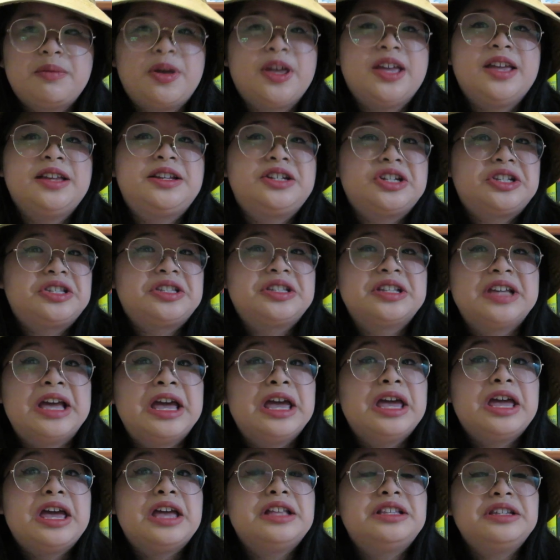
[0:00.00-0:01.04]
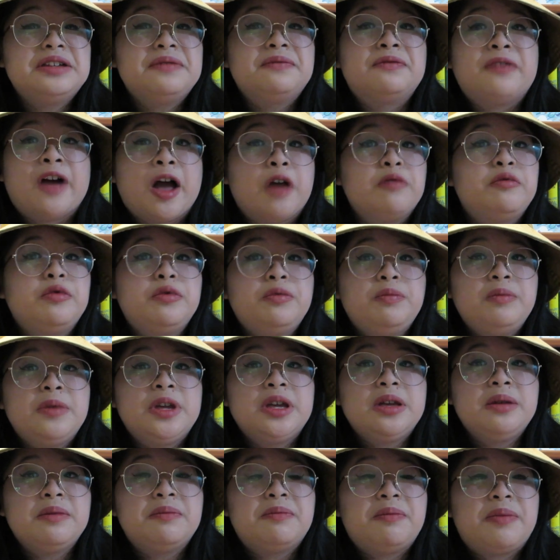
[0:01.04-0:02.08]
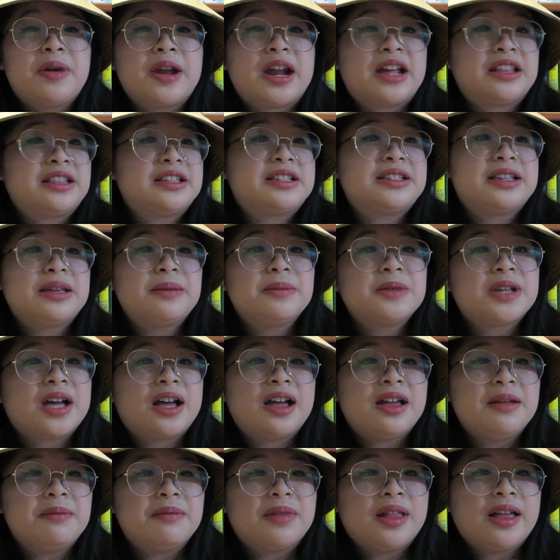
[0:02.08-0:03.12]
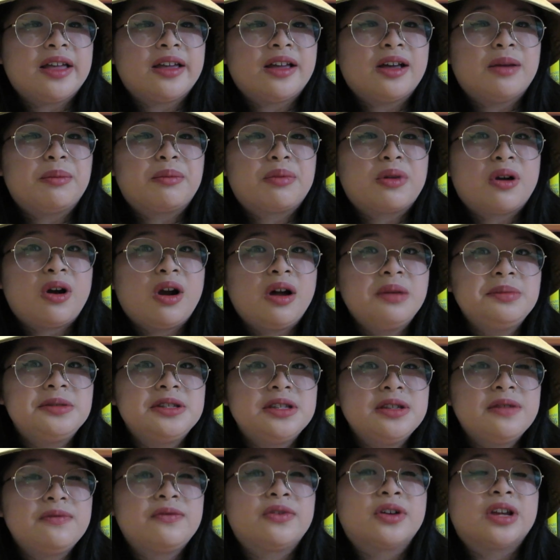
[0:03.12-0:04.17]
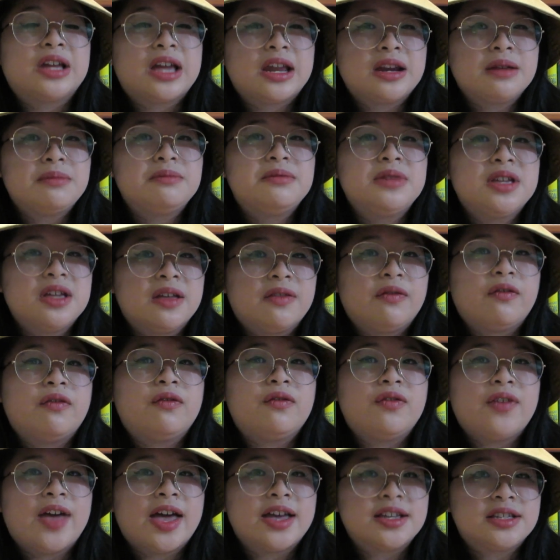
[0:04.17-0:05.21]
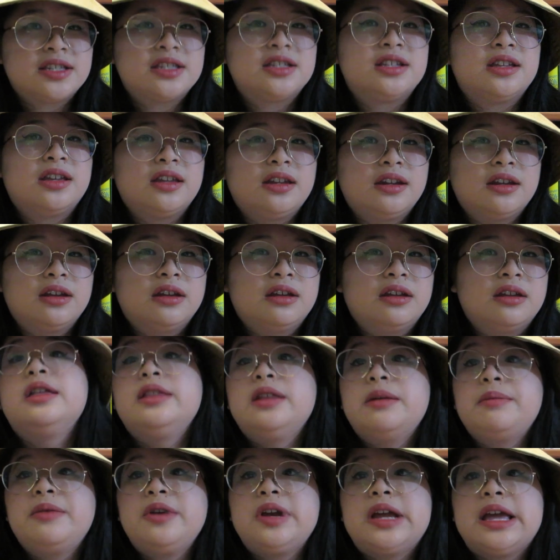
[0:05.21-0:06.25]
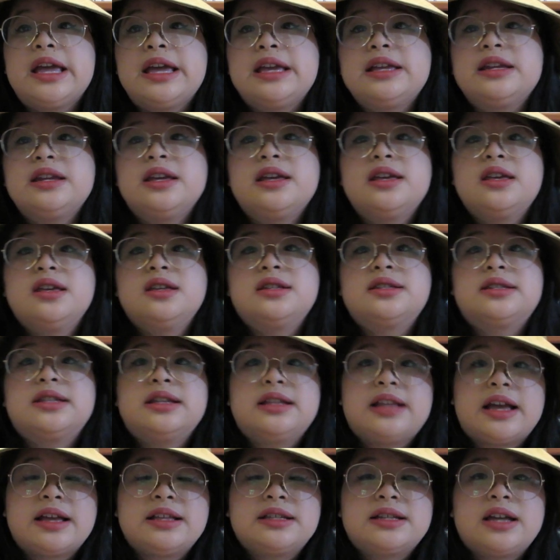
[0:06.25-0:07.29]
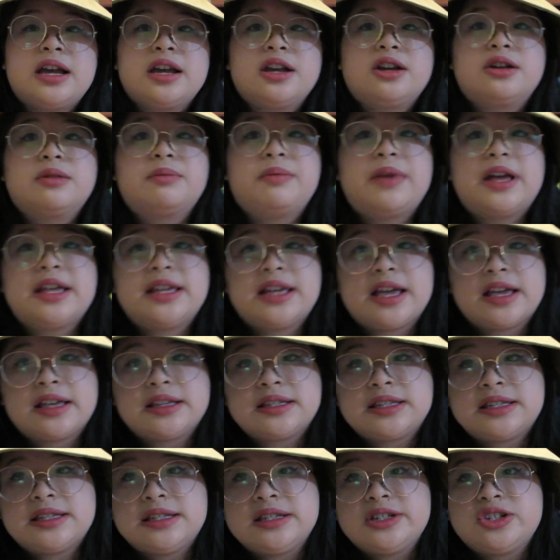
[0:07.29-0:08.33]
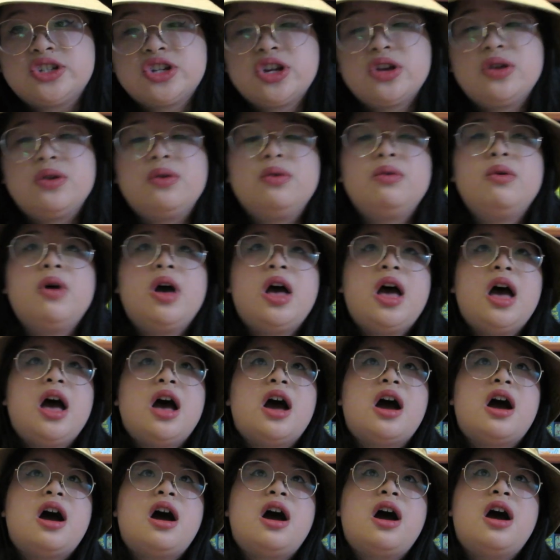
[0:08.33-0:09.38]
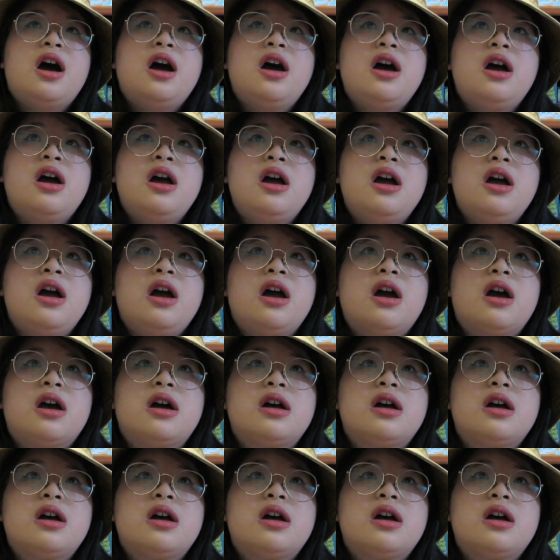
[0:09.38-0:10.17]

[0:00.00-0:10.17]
it just it didn't vibe with me. But at the same time, like props it for getting me invested. Number eight is The Night Tiger by Yangsze Choo. Uh,